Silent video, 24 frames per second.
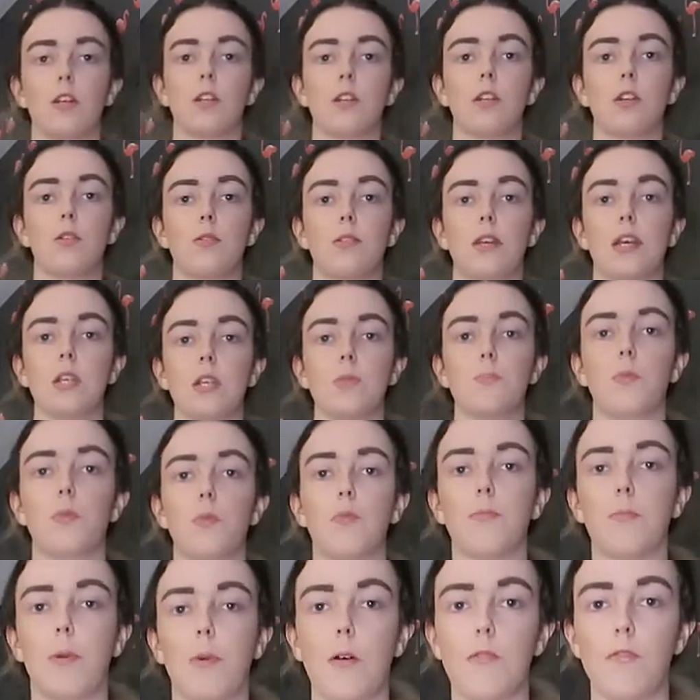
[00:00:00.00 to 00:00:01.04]
I do this,
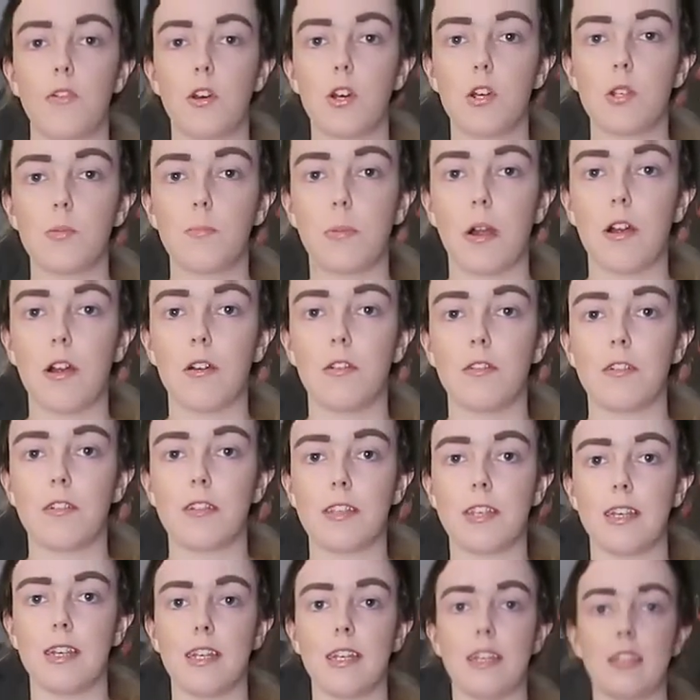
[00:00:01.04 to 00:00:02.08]
but my first
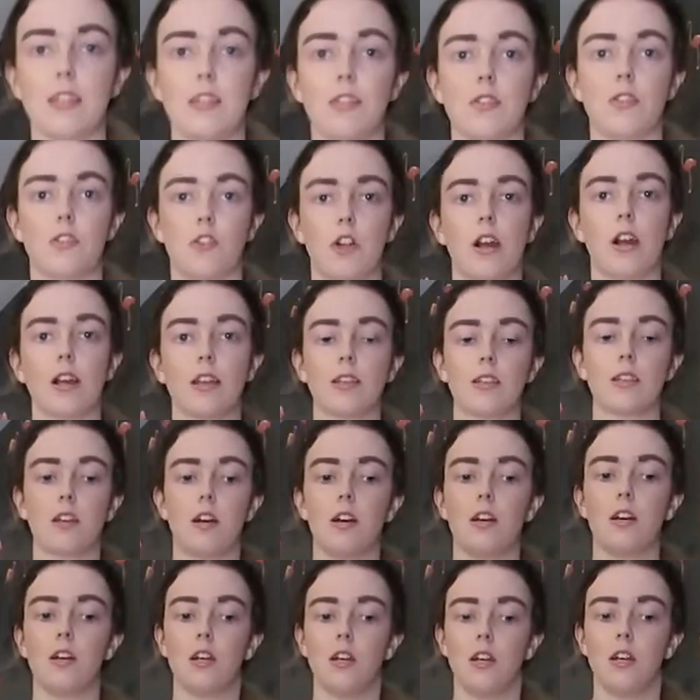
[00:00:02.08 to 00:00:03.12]
priority is the
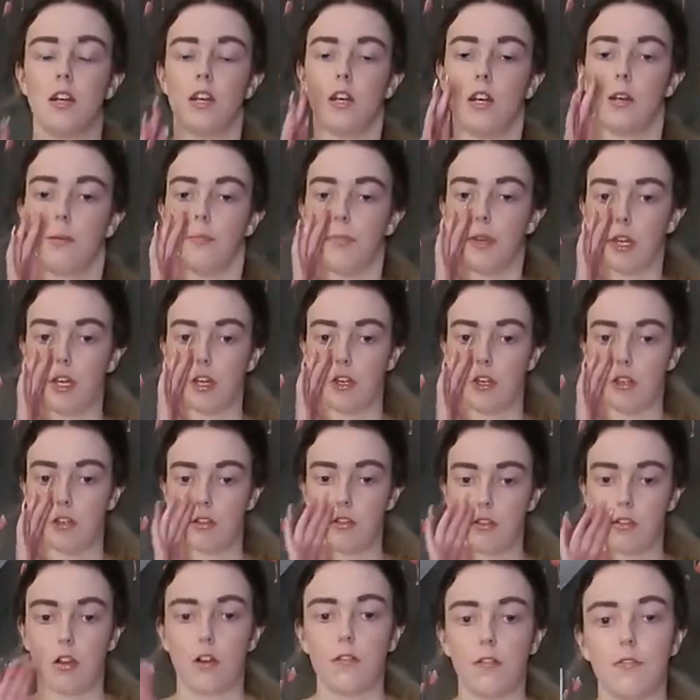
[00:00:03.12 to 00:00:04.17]
dresser,
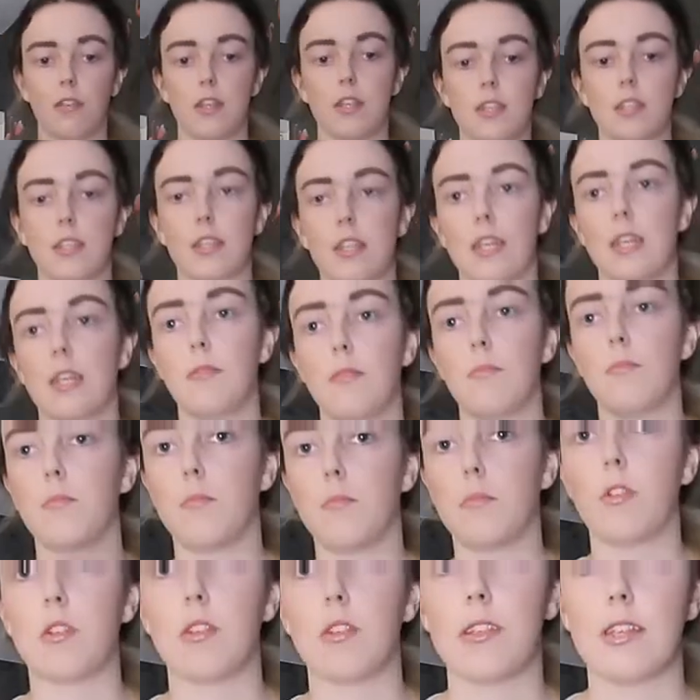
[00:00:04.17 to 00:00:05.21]
because obviously
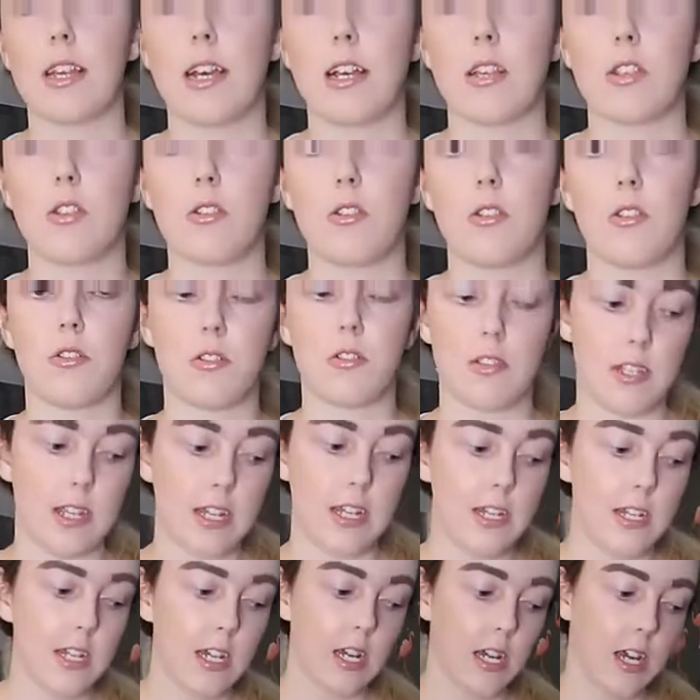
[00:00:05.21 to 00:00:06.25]
once that's
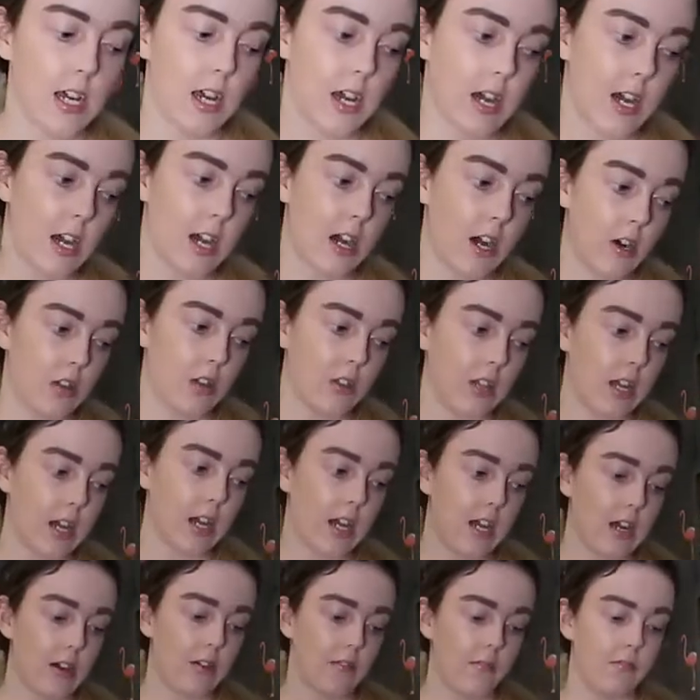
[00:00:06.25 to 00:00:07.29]
sorted I'll
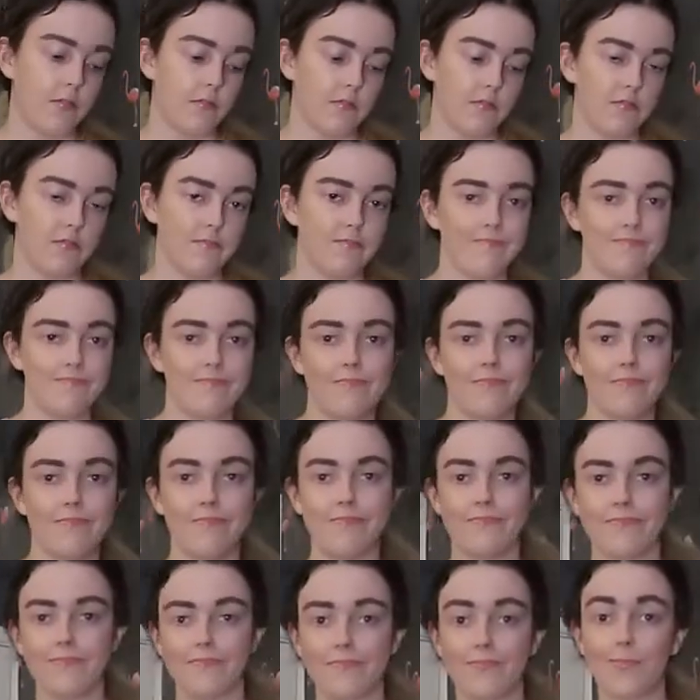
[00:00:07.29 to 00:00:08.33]
have
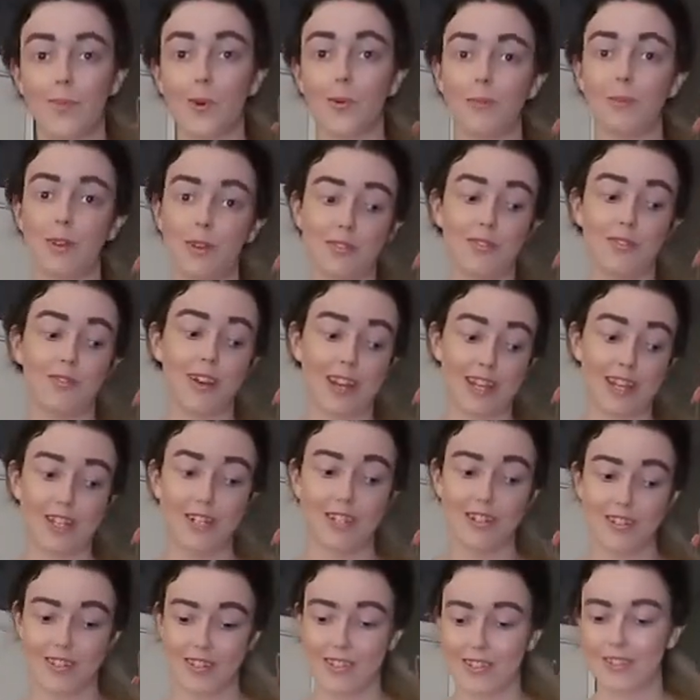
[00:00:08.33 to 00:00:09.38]
more
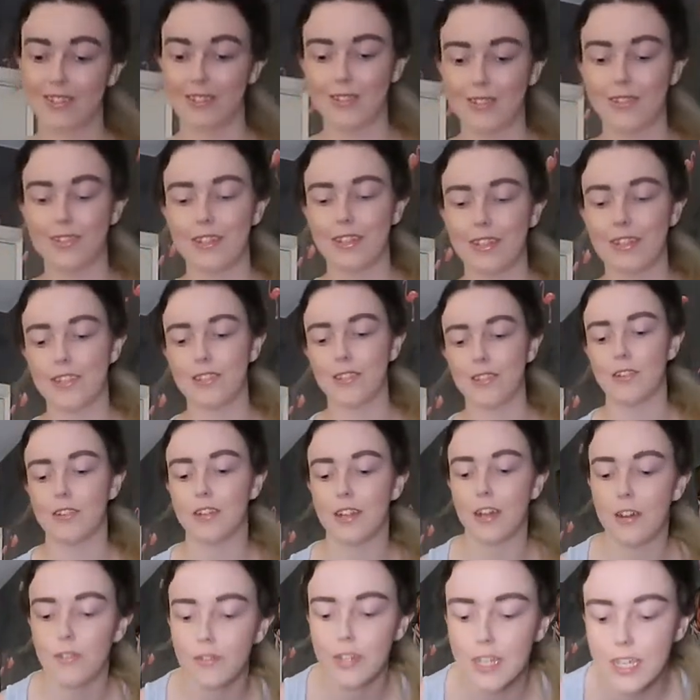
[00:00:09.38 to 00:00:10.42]
motivation to sort this lot
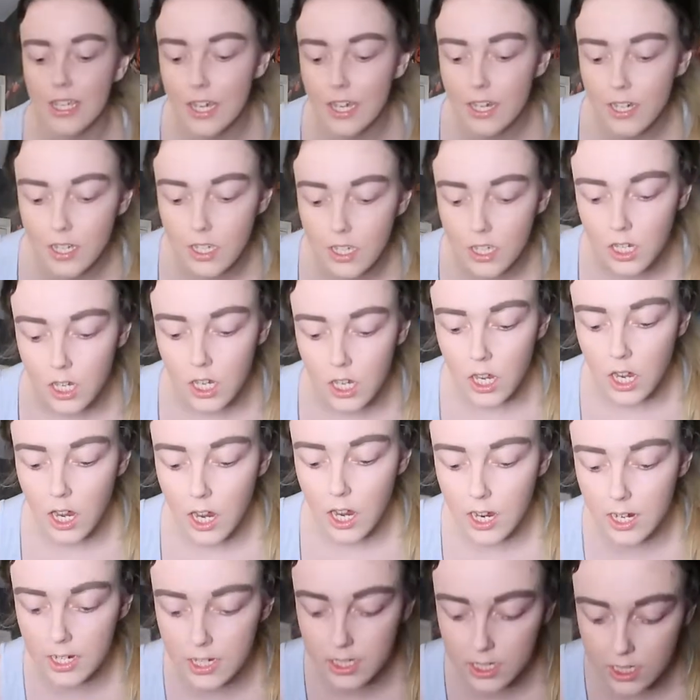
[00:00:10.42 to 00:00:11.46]
down here.
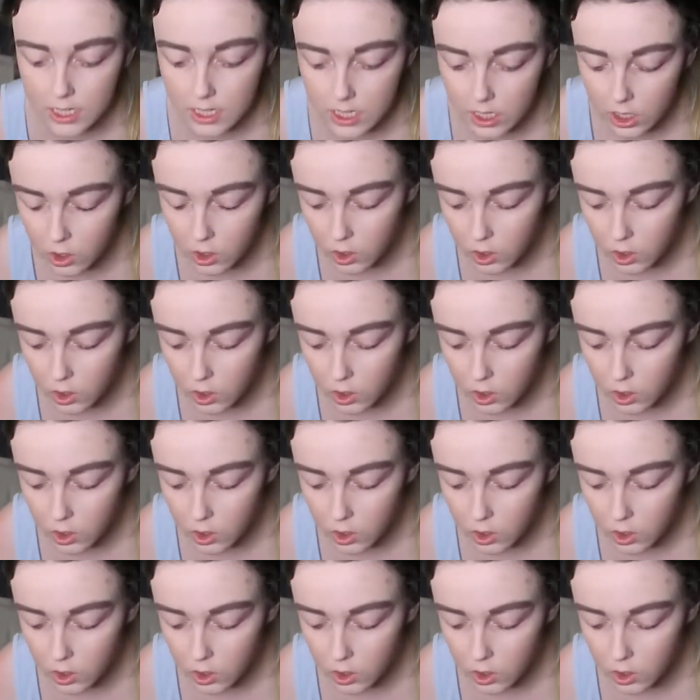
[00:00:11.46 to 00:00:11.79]
And